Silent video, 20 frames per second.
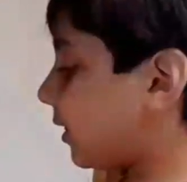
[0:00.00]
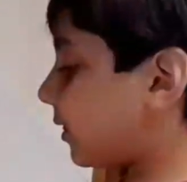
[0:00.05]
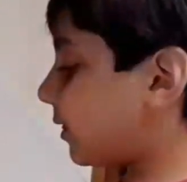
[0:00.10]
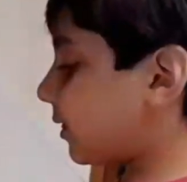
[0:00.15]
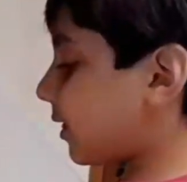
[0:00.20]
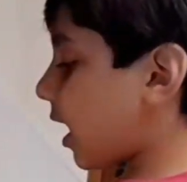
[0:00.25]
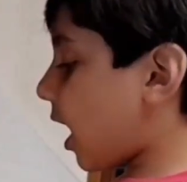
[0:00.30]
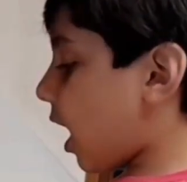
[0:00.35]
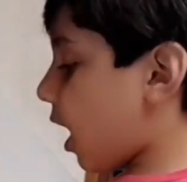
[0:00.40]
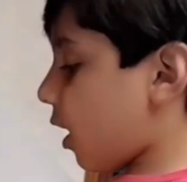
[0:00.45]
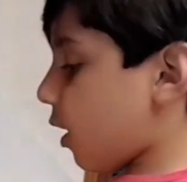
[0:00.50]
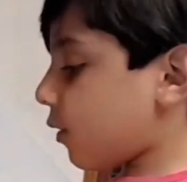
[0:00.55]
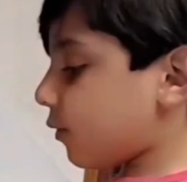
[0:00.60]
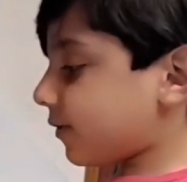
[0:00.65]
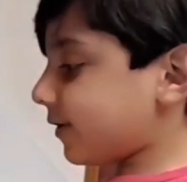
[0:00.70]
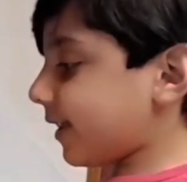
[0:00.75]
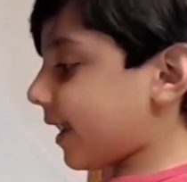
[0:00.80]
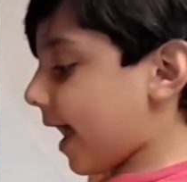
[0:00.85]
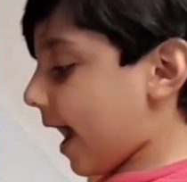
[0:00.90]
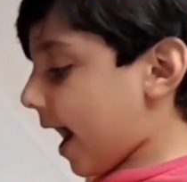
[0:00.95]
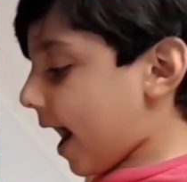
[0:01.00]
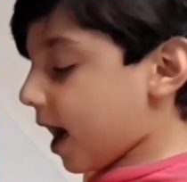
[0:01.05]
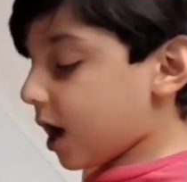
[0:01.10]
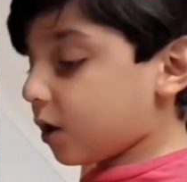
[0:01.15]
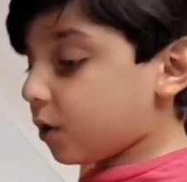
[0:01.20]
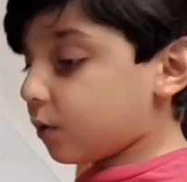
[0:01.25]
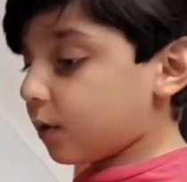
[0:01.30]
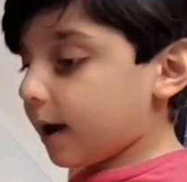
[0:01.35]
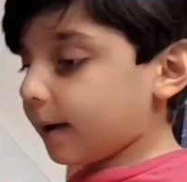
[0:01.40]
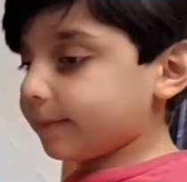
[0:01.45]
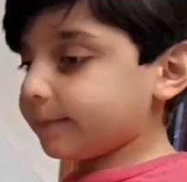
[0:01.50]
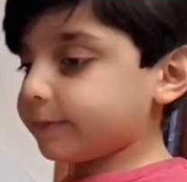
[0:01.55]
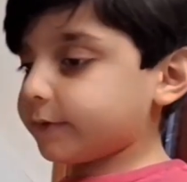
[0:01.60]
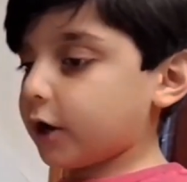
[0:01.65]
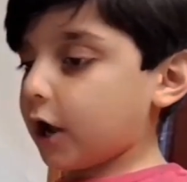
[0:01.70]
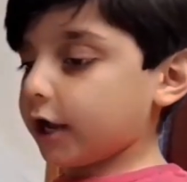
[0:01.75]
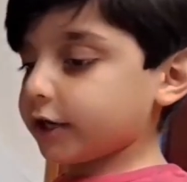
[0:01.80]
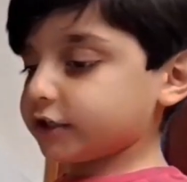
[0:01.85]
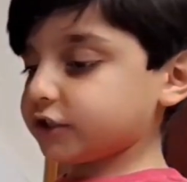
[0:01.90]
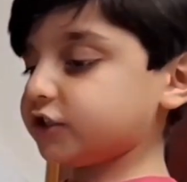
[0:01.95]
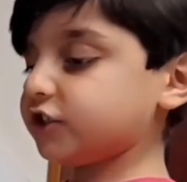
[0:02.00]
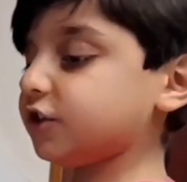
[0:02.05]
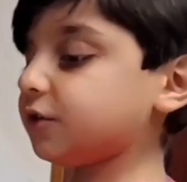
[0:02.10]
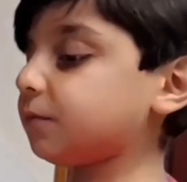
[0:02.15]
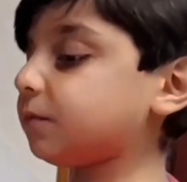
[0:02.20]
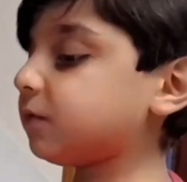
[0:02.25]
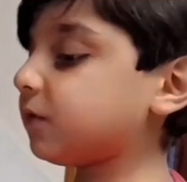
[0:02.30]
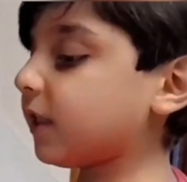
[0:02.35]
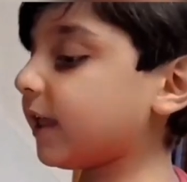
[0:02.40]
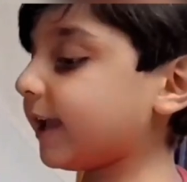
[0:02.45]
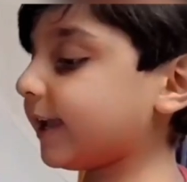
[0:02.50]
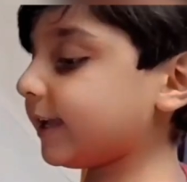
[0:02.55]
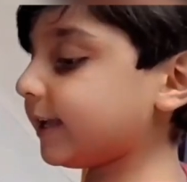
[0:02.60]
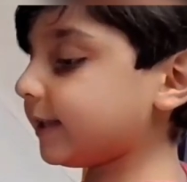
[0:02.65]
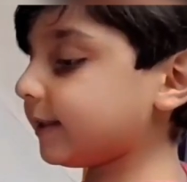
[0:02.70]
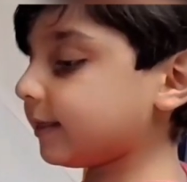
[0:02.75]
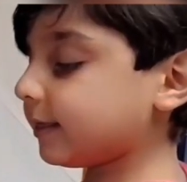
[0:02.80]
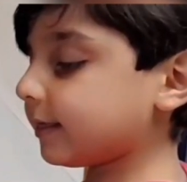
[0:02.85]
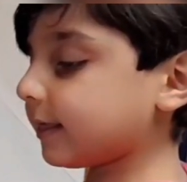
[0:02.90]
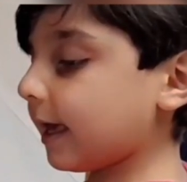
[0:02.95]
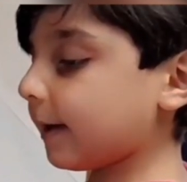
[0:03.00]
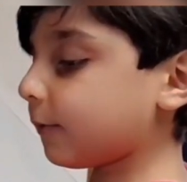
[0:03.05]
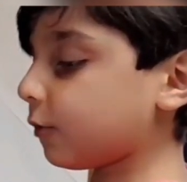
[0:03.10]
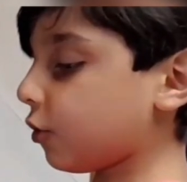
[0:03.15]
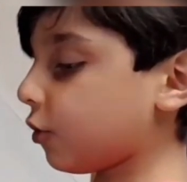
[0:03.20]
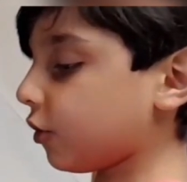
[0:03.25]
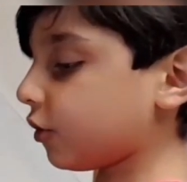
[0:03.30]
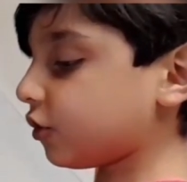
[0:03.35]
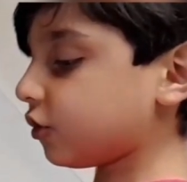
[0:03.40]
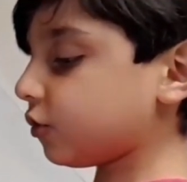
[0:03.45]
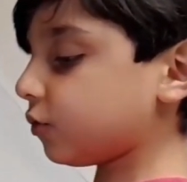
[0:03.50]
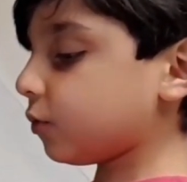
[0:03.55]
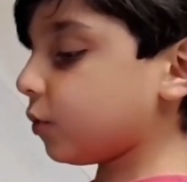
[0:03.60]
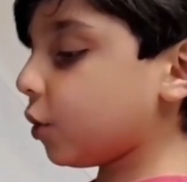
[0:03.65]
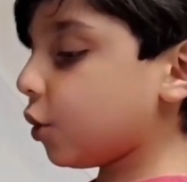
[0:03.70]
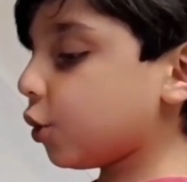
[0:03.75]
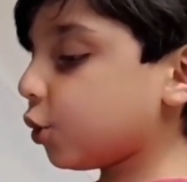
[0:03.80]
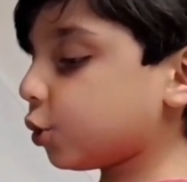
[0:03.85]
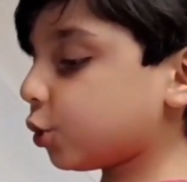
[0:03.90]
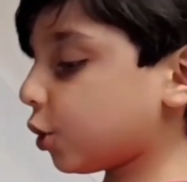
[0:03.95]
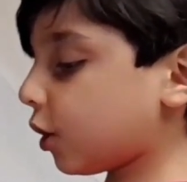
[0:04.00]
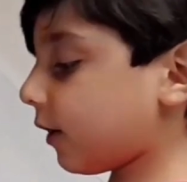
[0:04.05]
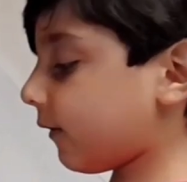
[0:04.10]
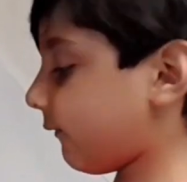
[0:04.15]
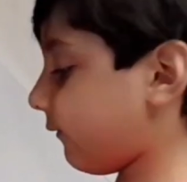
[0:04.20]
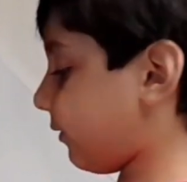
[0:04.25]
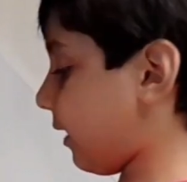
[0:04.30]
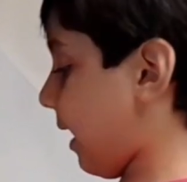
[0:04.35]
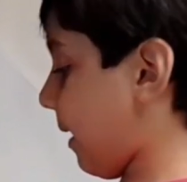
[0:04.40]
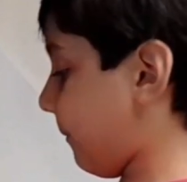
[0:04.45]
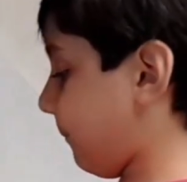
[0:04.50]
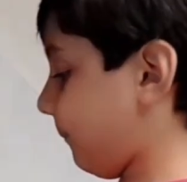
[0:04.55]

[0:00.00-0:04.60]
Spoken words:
So now I've got 2 plates. I'm going to serve them.